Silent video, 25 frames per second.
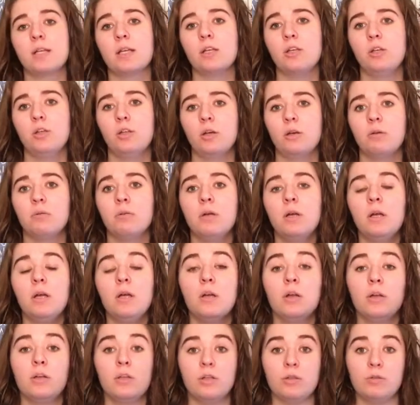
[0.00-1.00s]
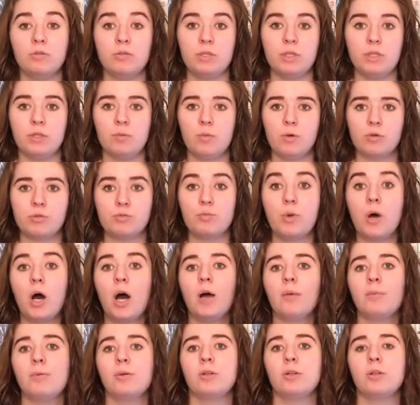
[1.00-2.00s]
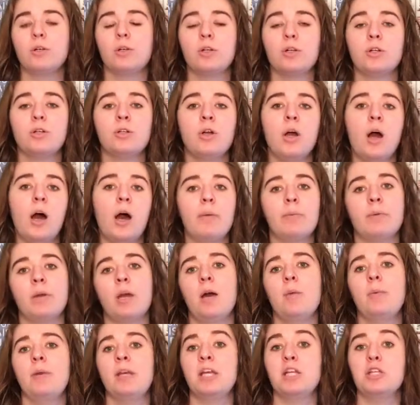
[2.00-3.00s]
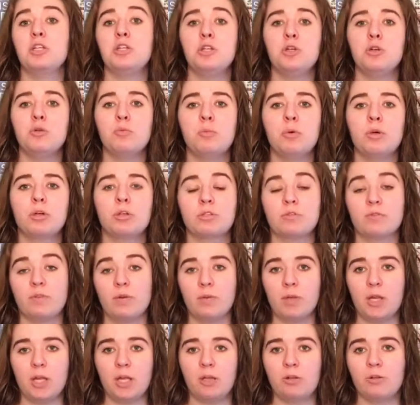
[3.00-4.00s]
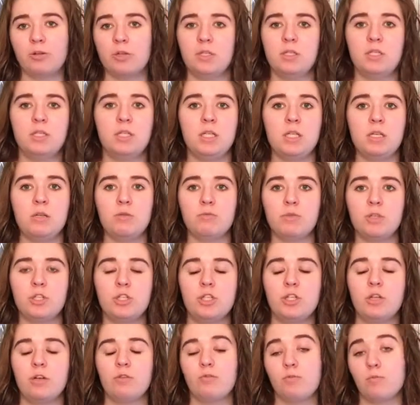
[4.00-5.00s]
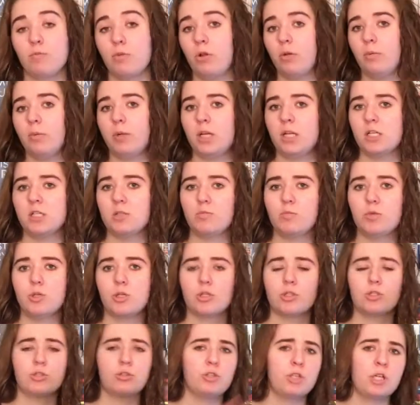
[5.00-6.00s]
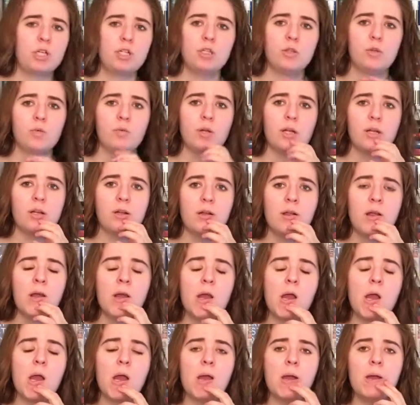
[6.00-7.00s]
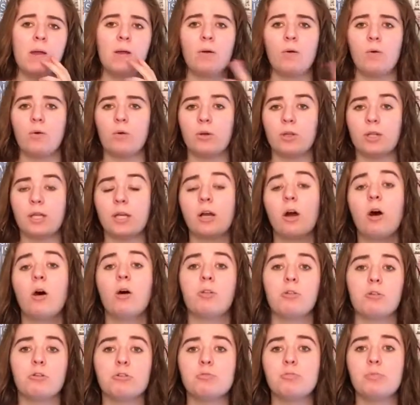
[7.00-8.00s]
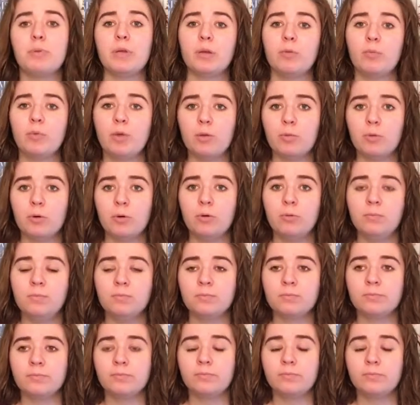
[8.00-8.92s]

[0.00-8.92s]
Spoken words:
Like, you know, you see the most popular upcoming and new books from like Christine Riccio from Polo Bananas Books or Jessie the Reader or like all those big people,